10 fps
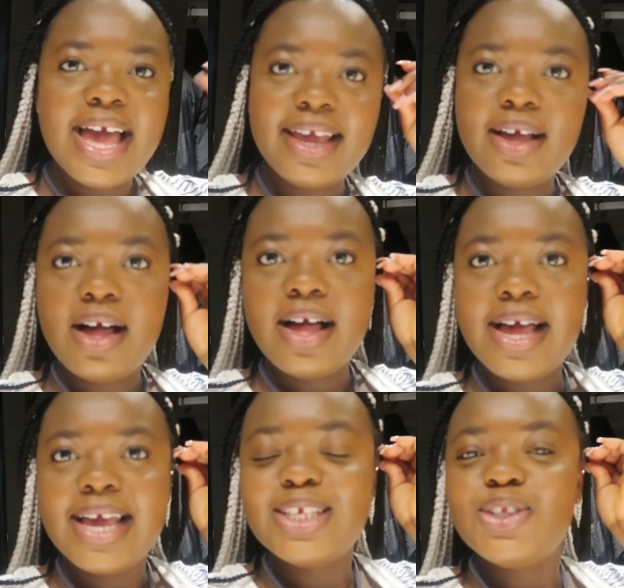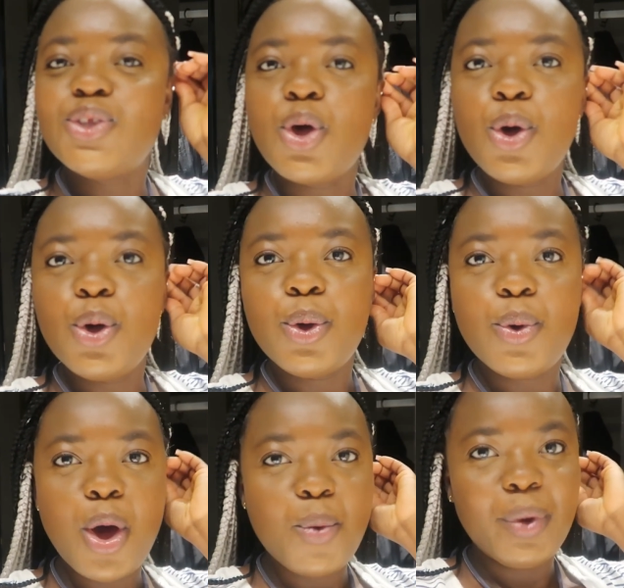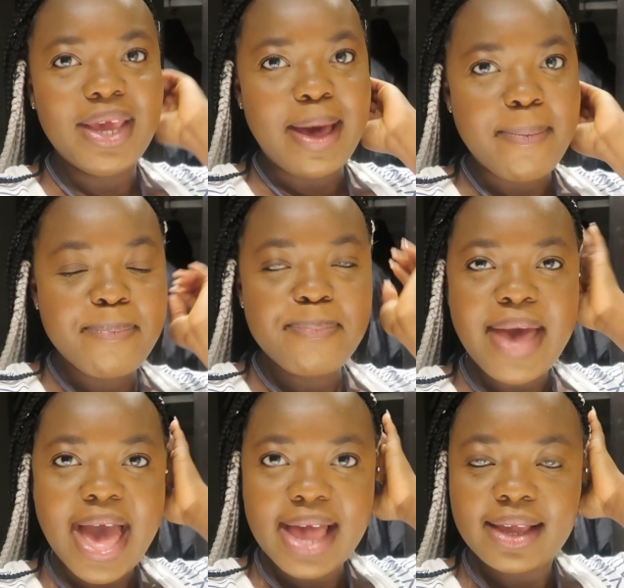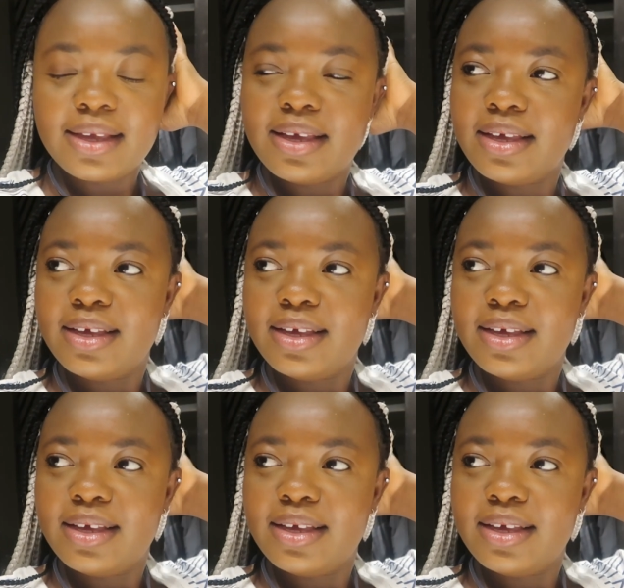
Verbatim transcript: Hi guys, so we are back.